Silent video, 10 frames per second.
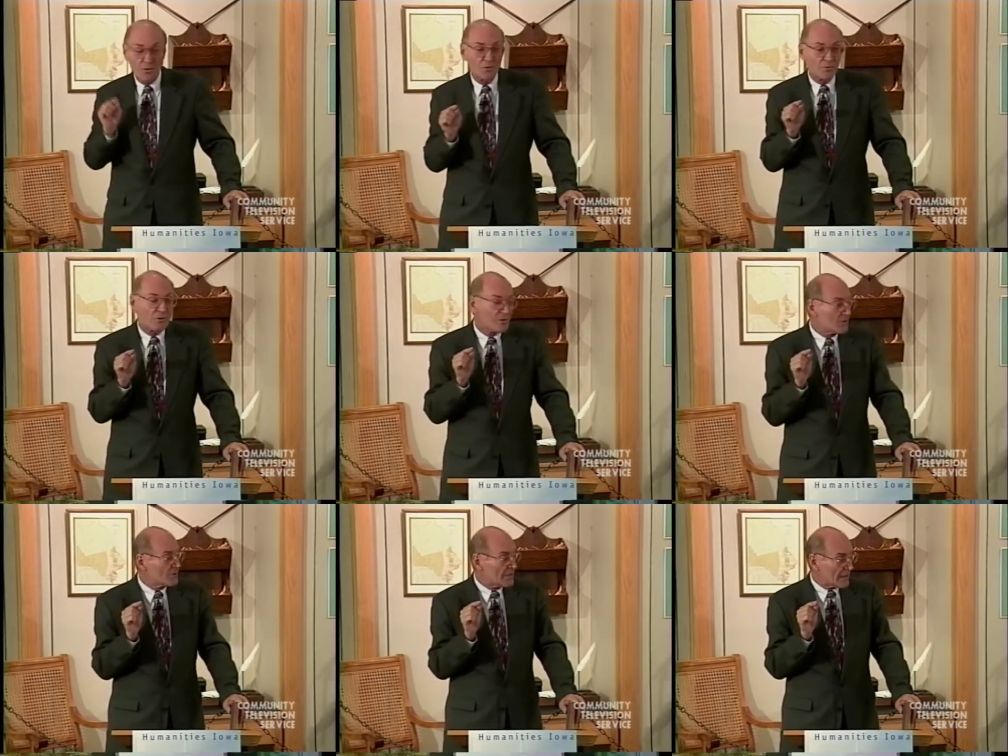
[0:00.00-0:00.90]
who,
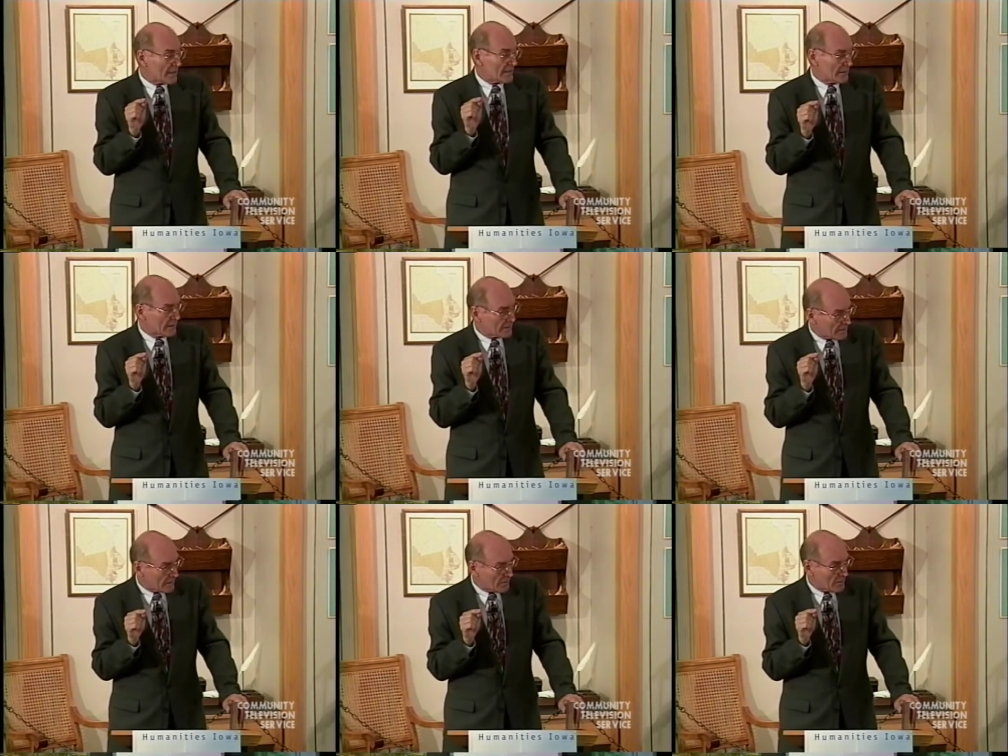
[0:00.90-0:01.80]
who died in
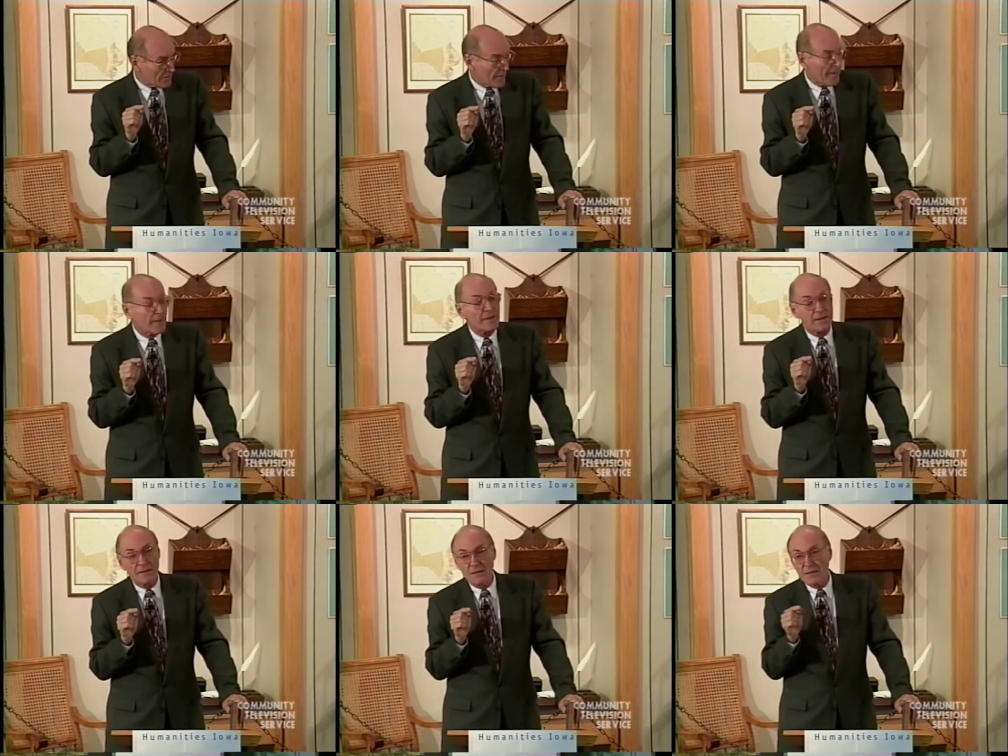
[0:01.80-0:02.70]
Iowa
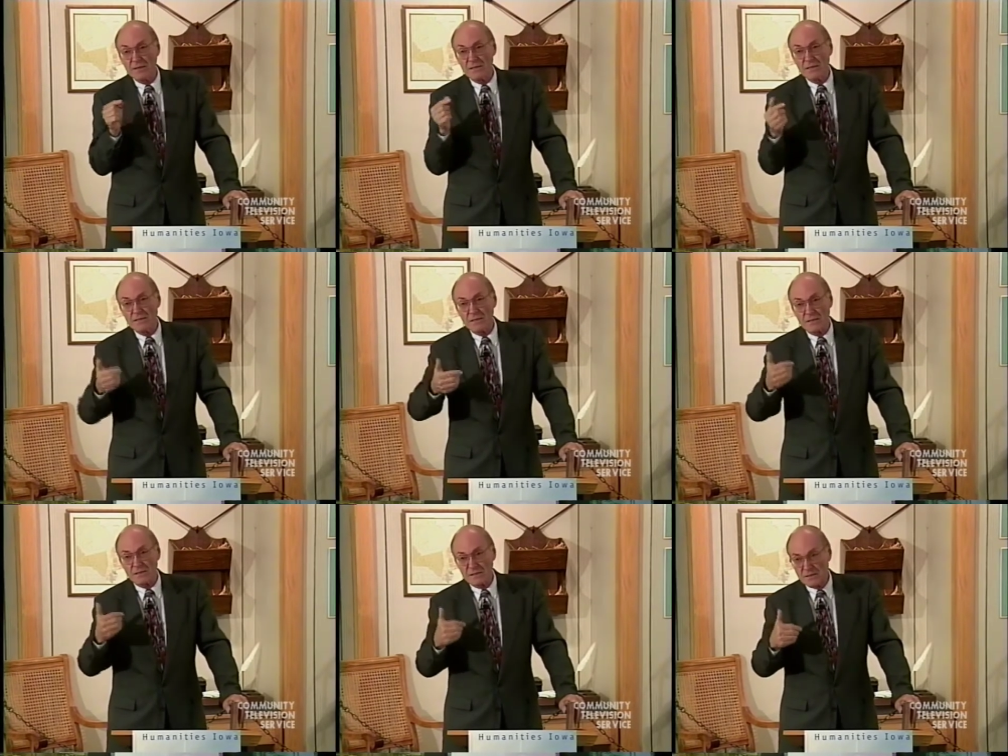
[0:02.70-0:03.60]
in the
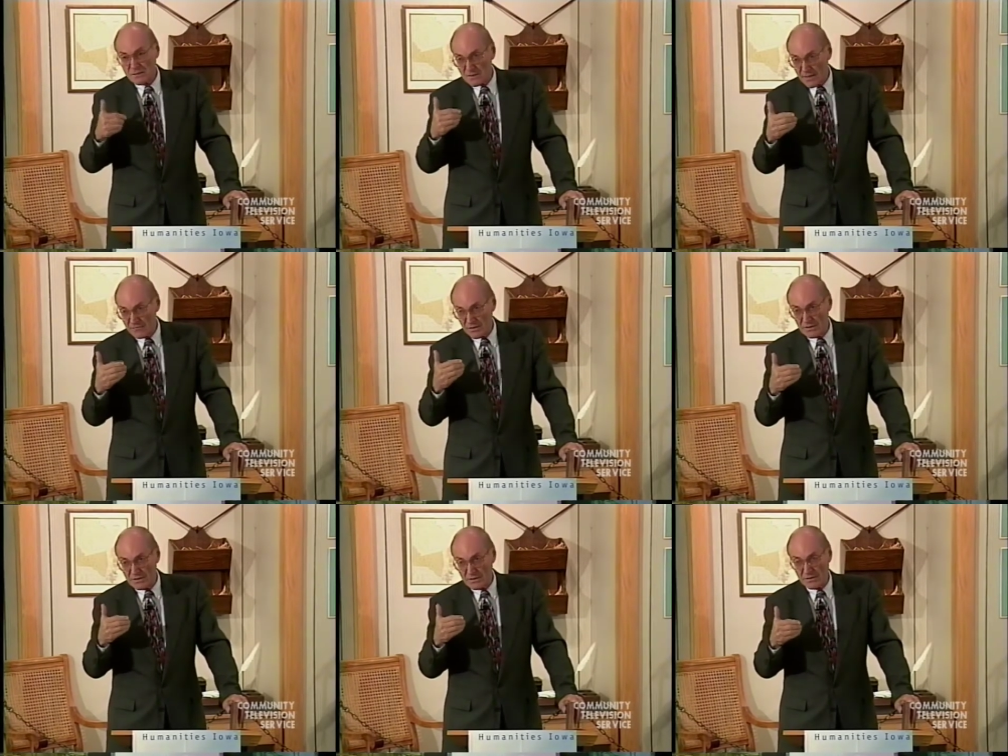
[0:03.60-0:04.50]
1860s and
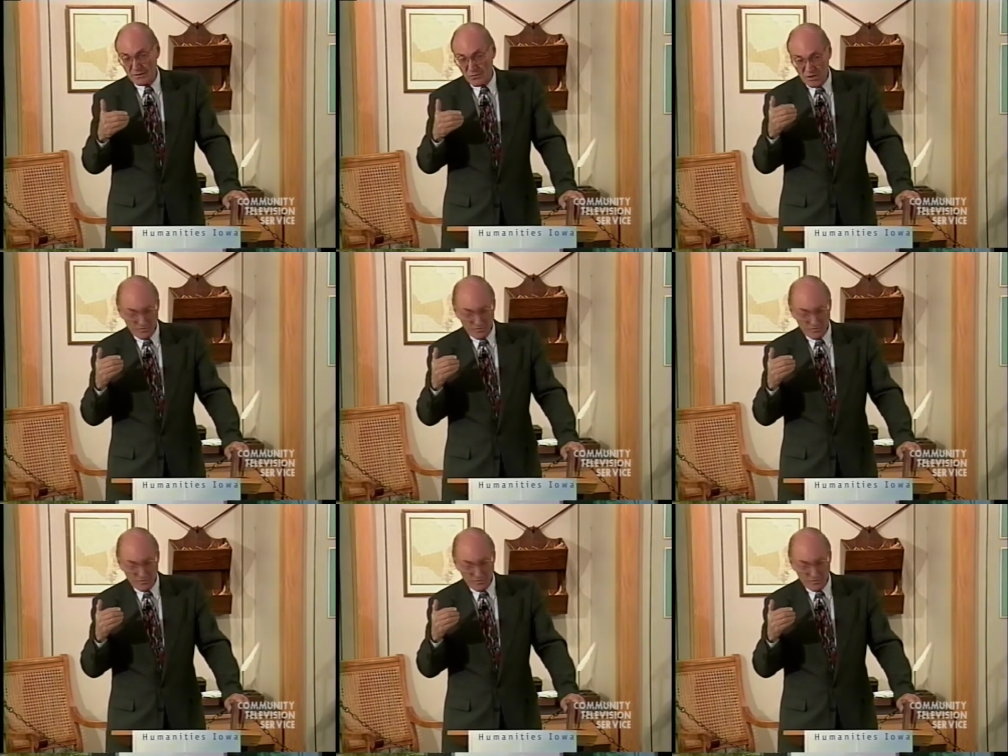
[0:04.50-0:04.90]
70s, and